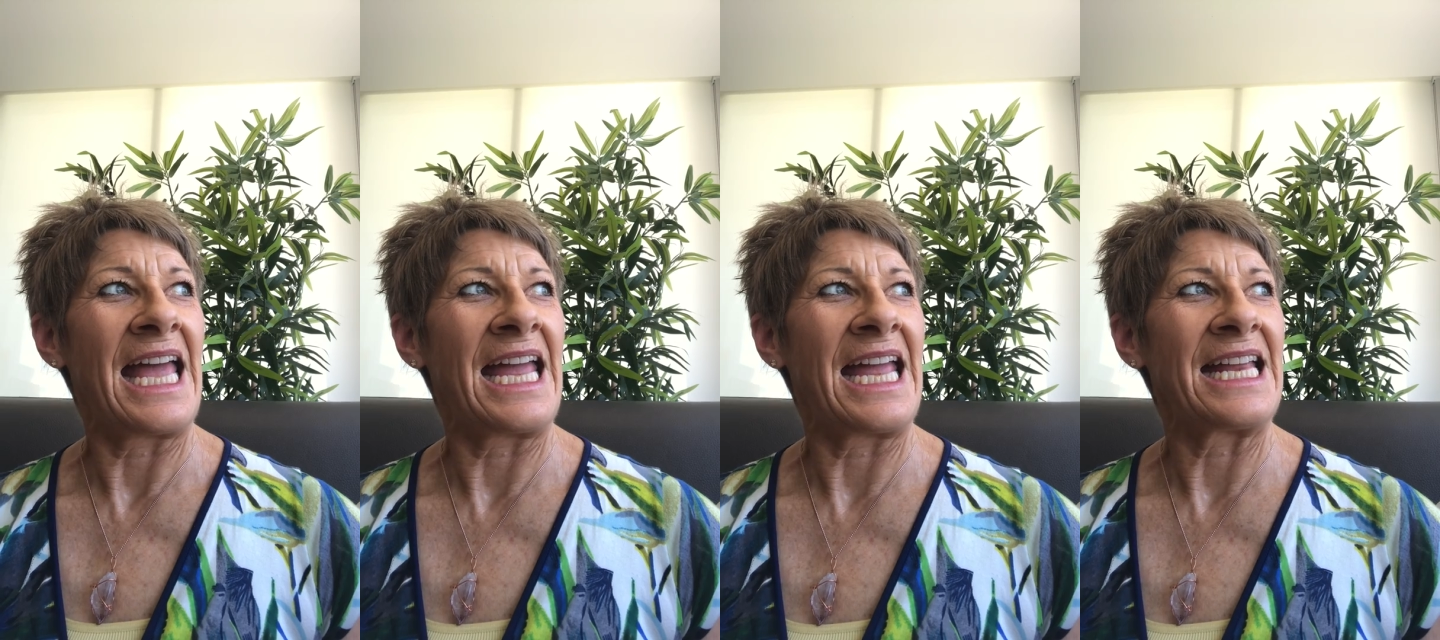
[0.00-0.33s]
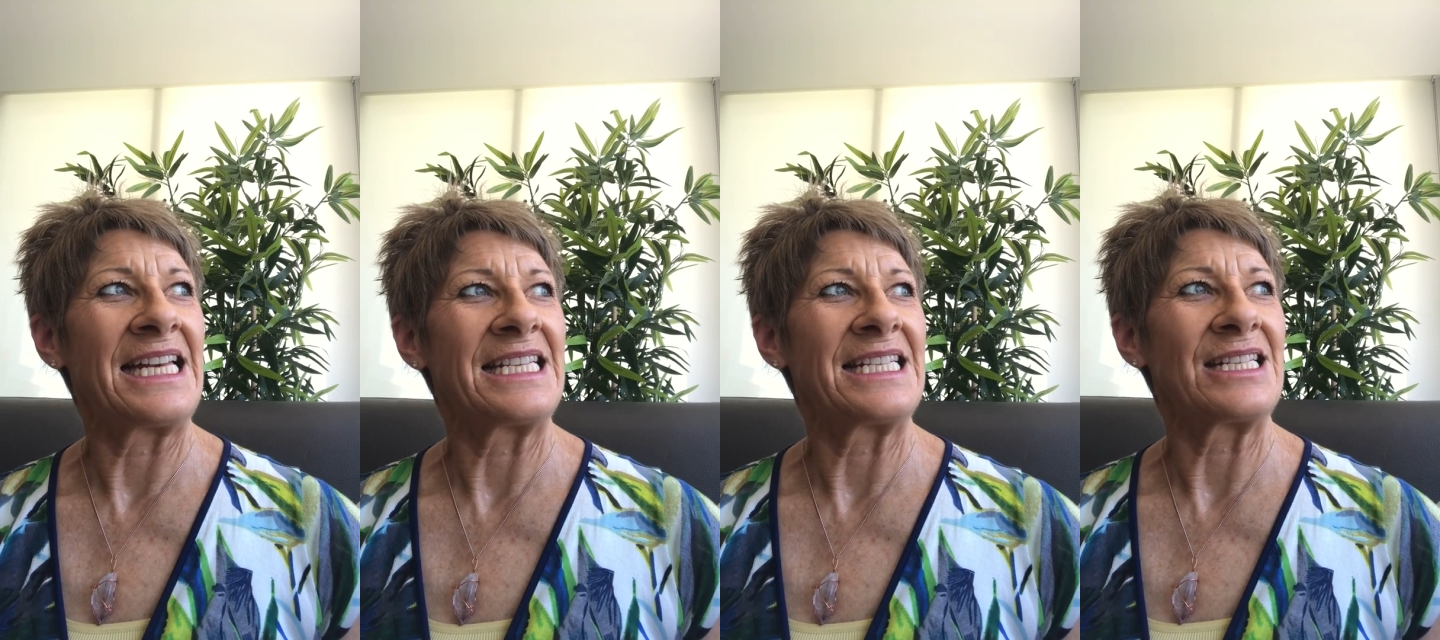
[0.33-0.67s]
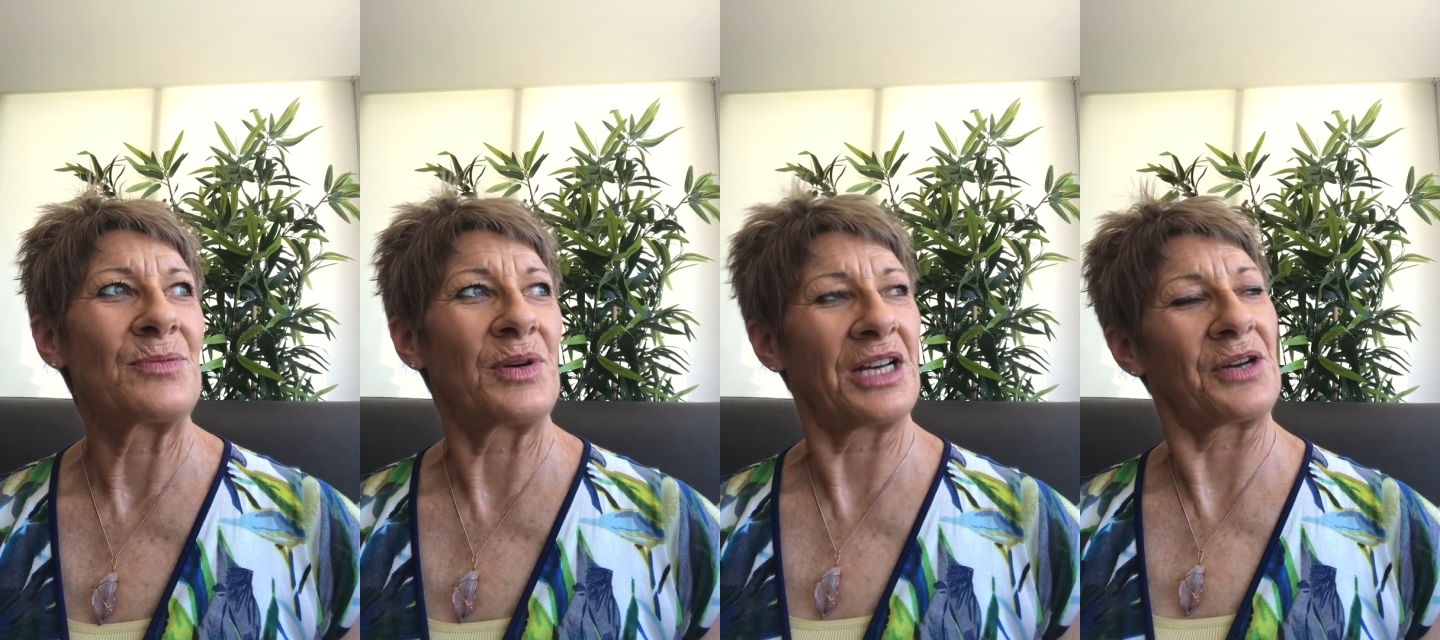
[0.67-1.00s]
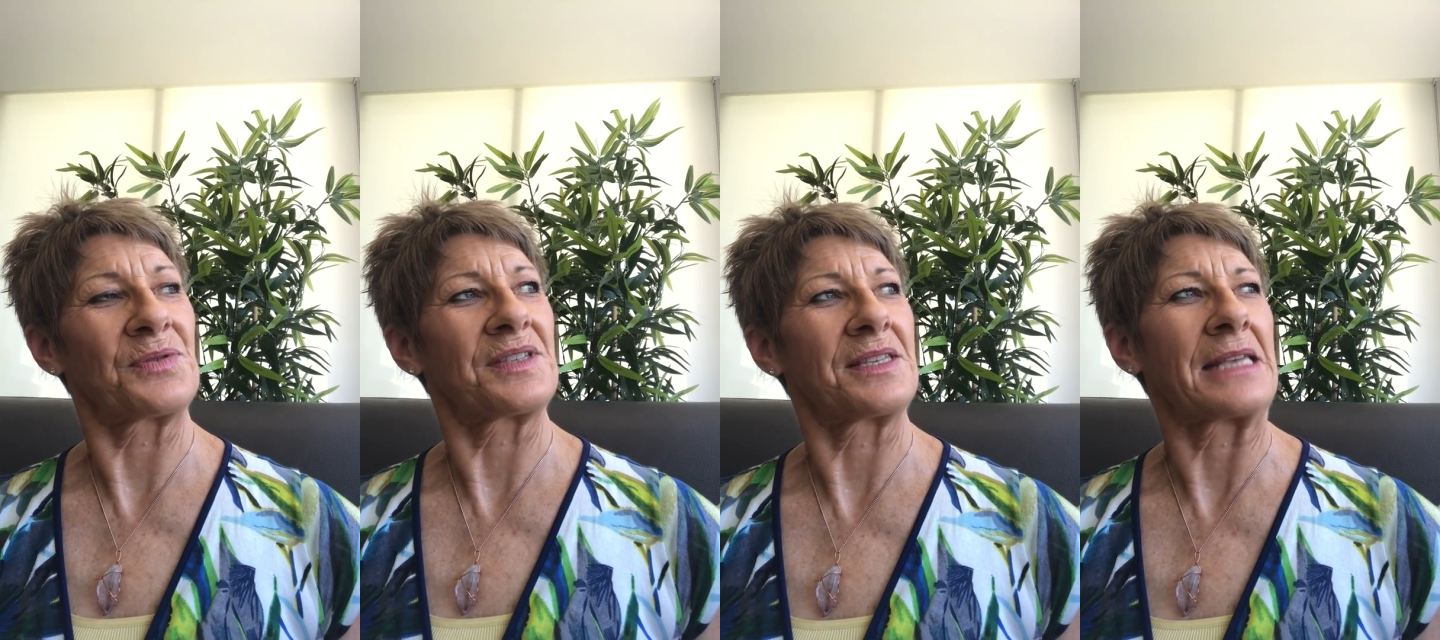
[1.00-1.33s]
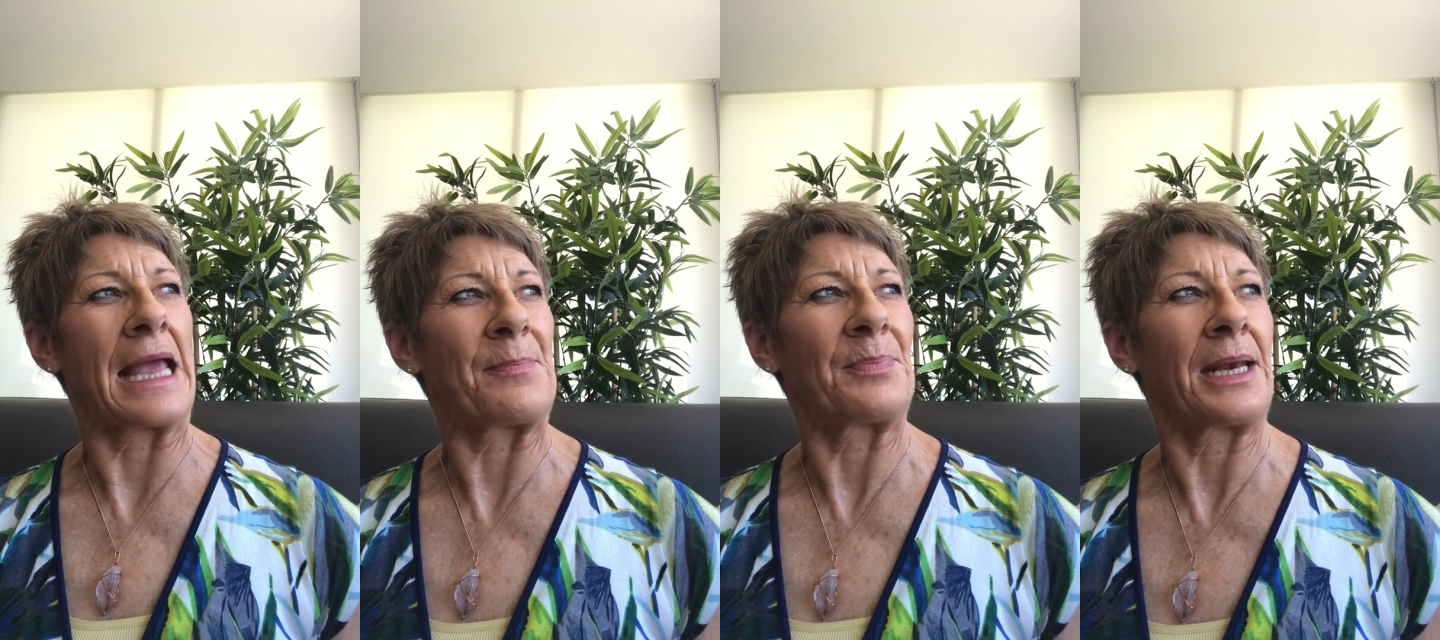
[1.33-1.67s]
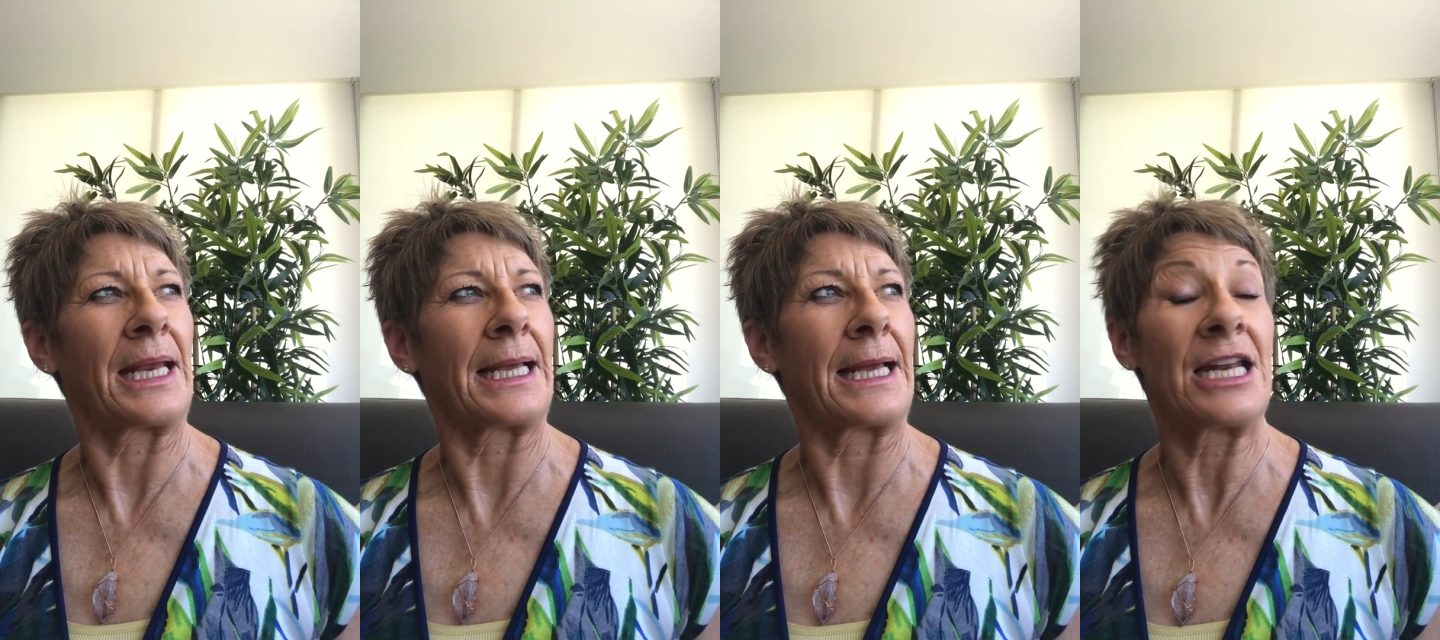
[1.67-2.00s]
And what else is
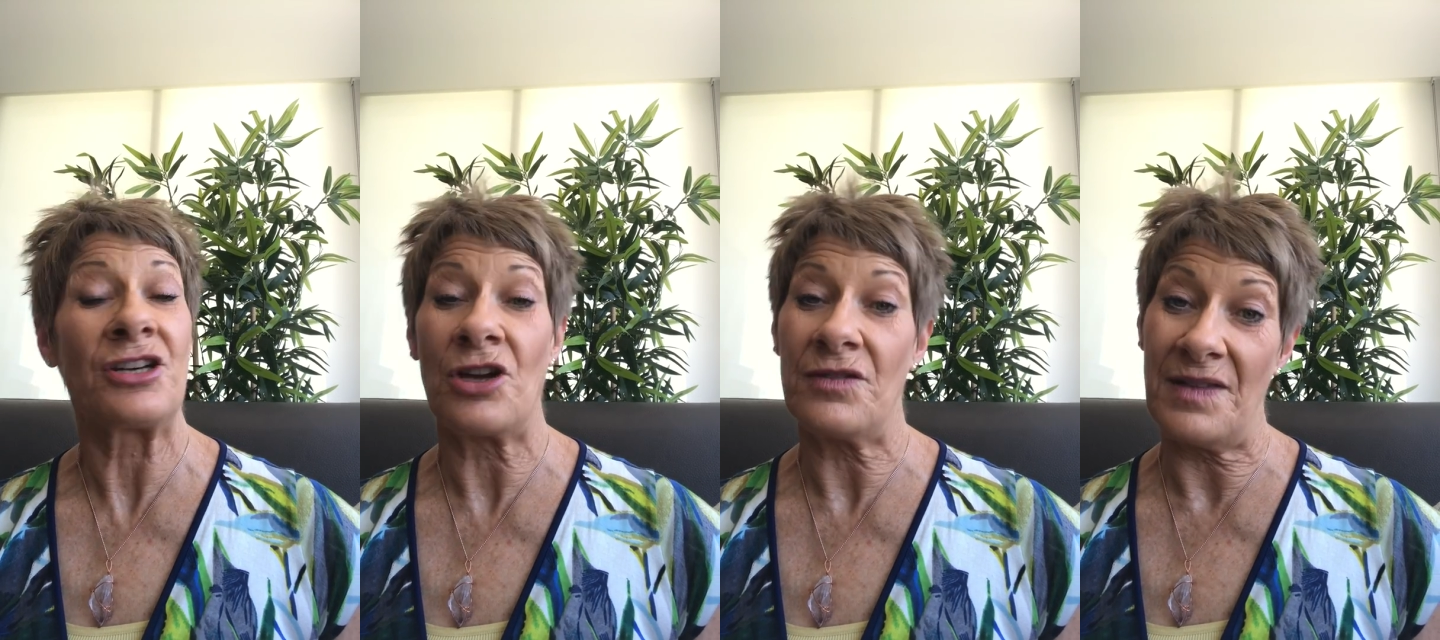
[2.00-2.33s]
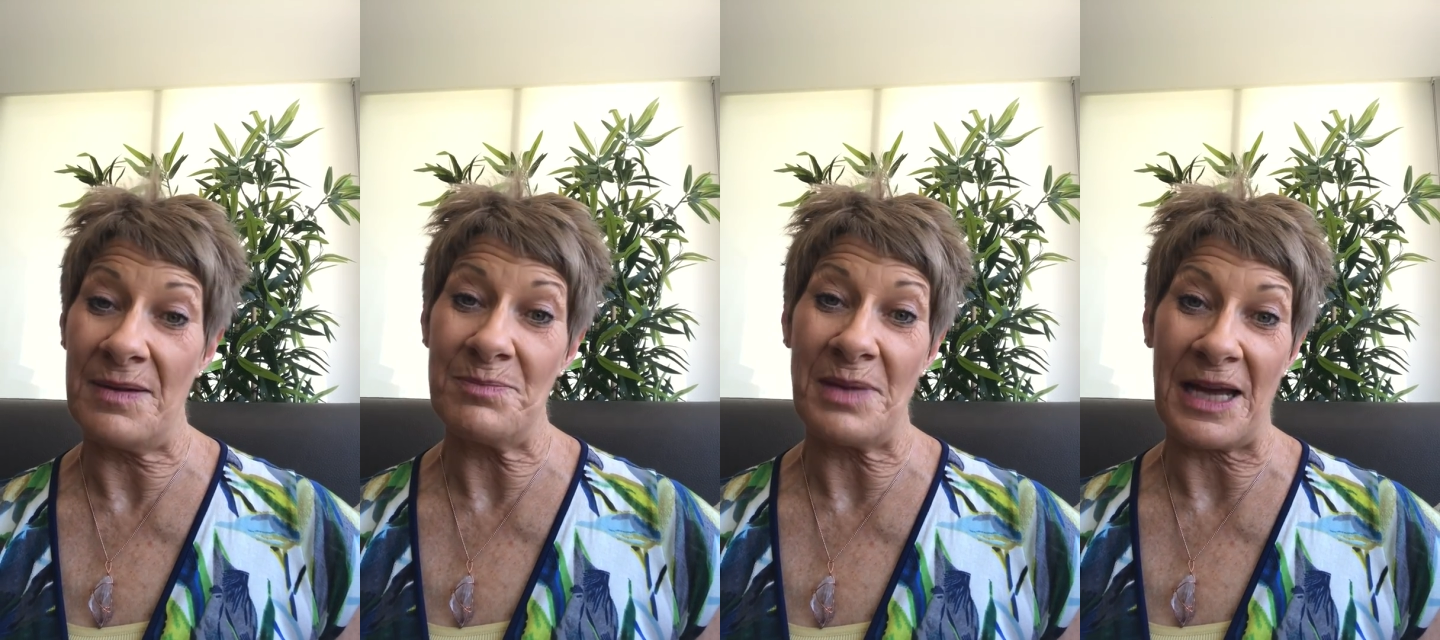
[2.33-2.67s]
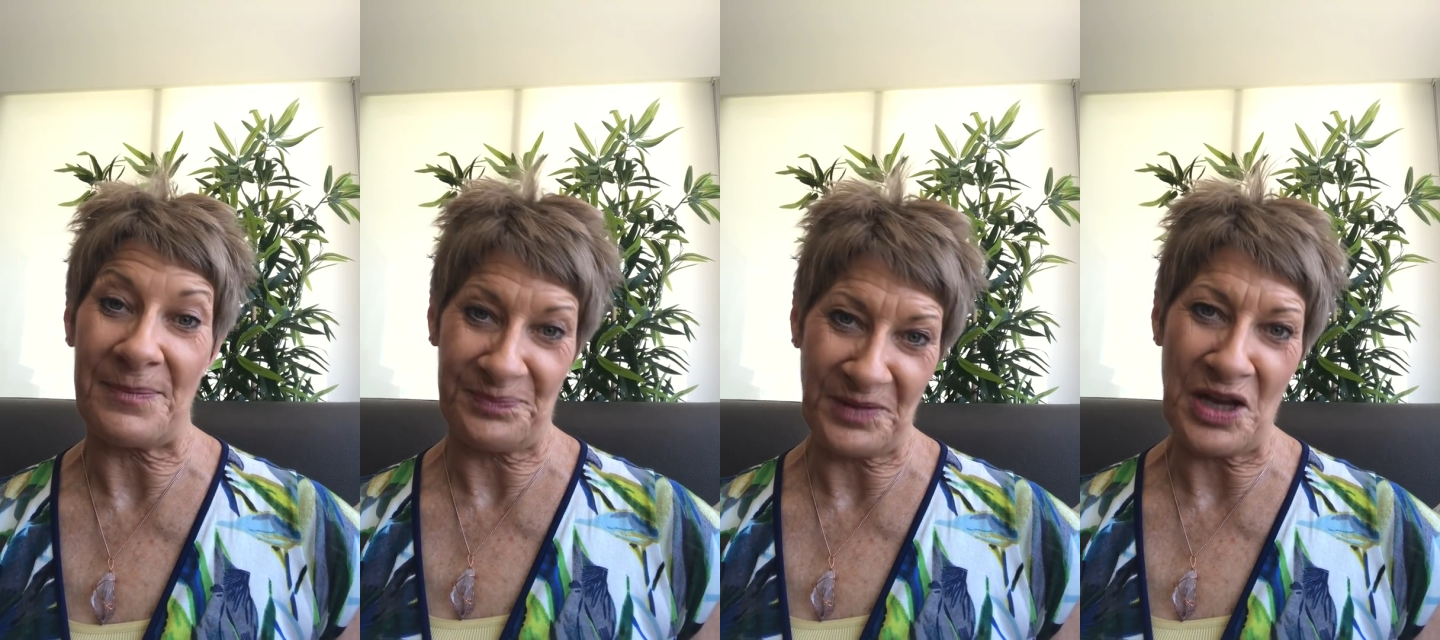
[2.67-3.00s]
happening? November.